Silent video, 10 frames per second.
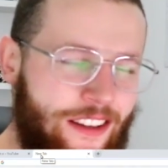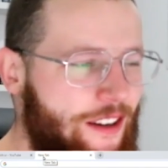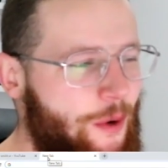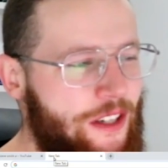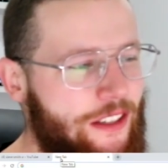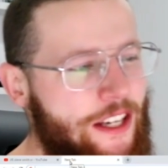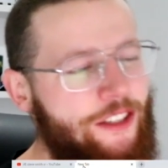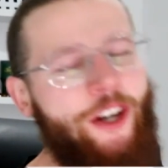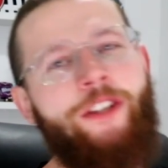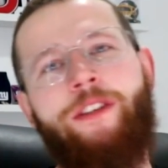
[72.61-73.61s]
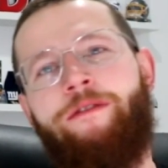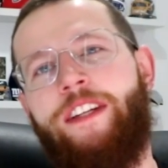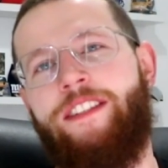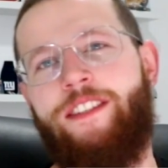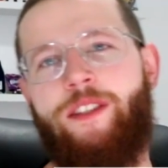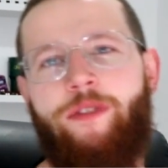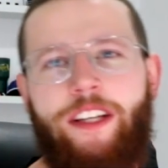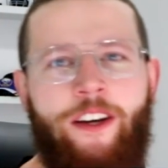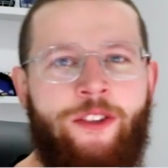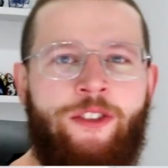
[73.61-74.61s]
You know what? Joseph Vincent's
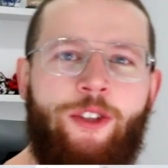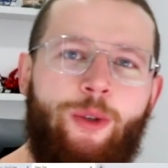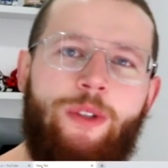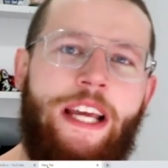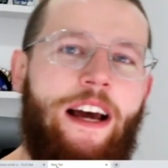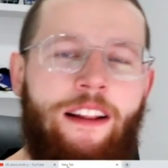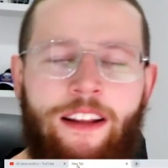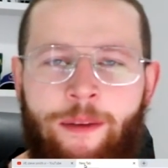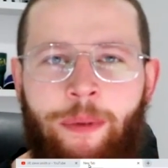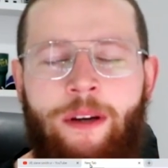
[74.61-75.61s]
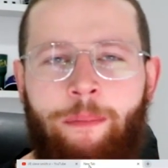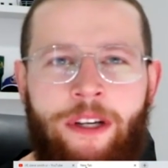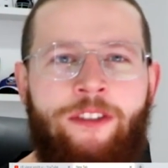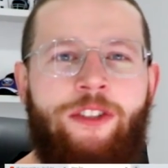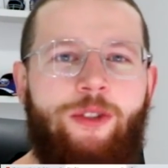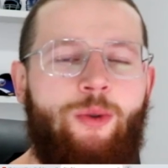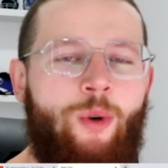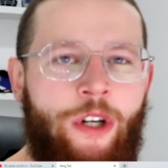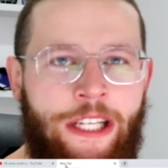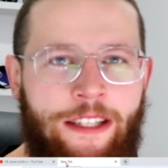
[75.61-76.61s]
videos do tell a bit, a bit of a
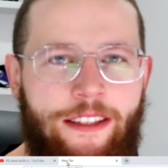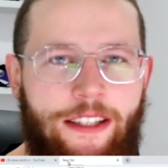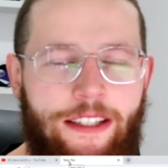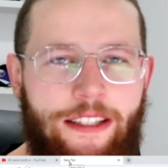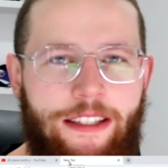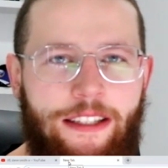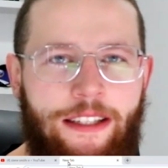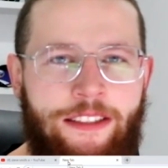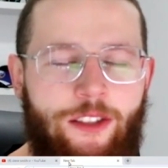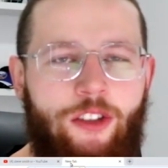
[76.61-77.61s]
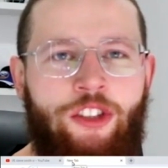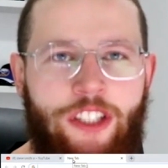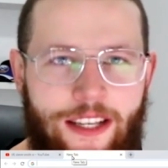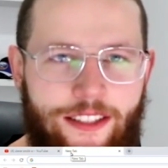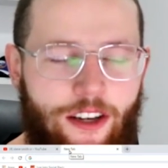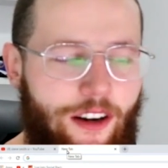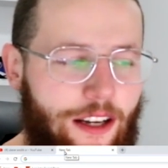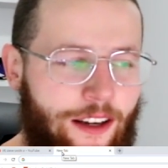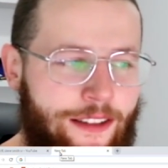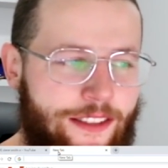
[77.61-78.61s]
story. It's not just
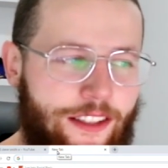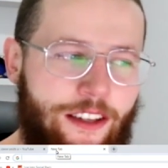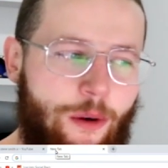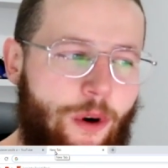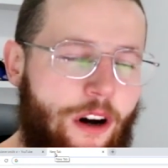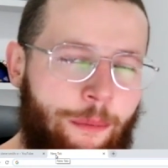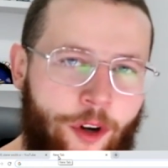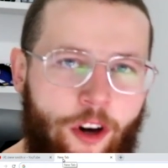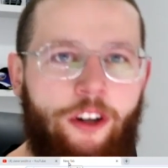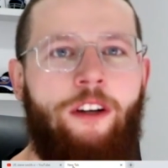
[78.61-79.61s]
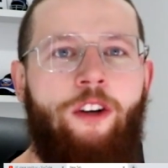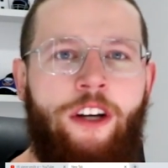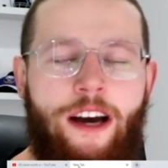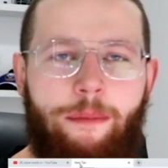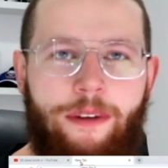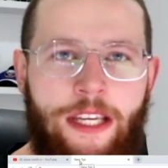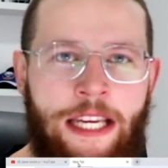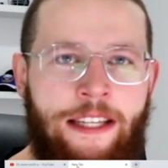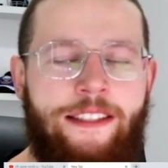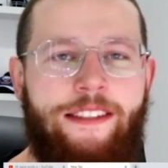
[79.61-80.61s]
highlights. So you know what? I'm not going to look up
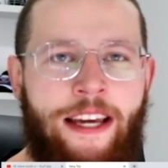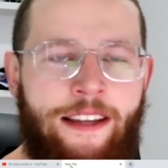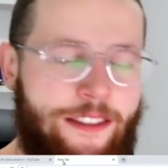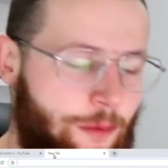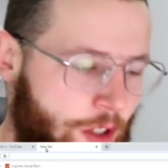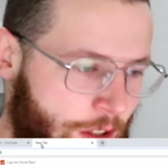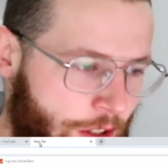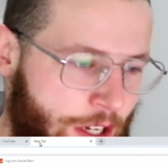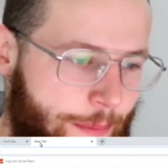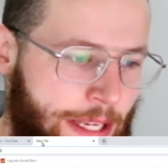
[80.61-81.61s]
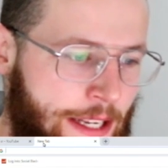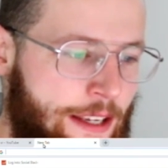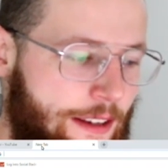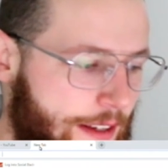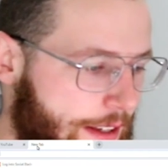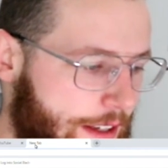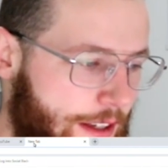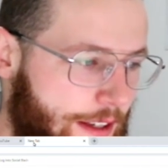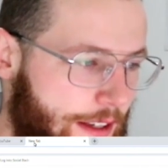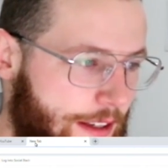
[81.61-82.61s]
any stats. I'm not going to look up any,
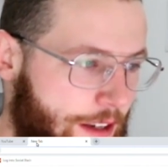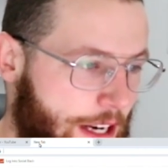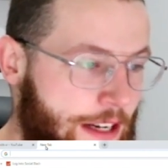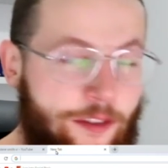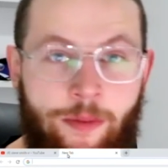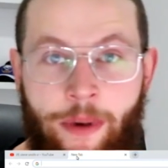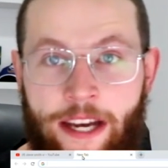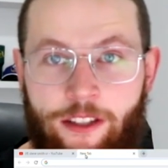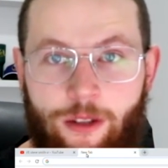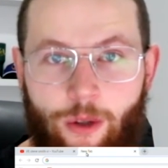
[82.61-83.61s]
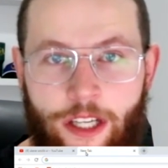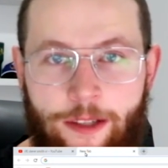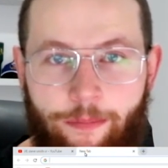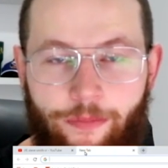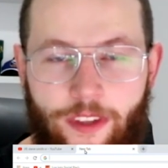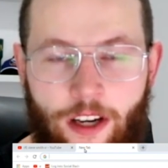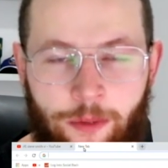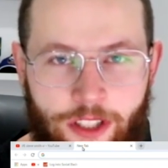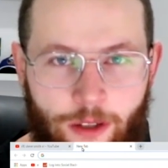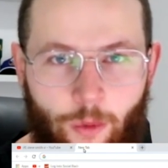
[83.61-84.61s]
you know, any of his backstory.
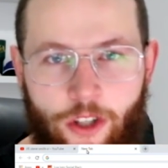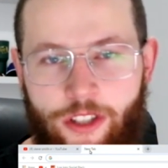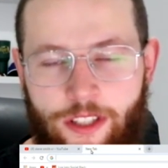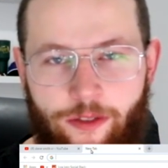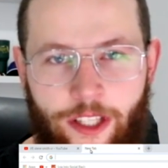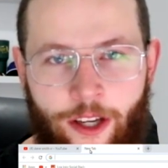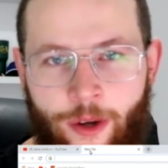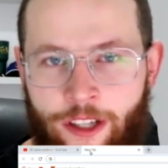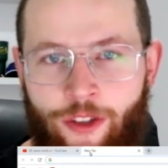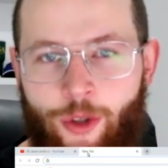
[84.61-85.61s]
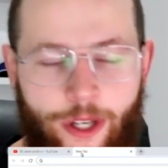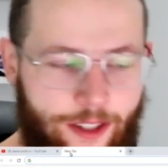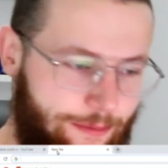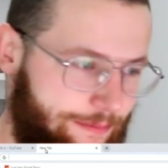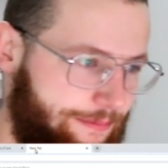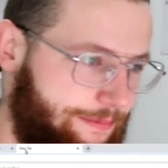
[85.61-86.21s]
I'm just going to watch this video and enjoy it.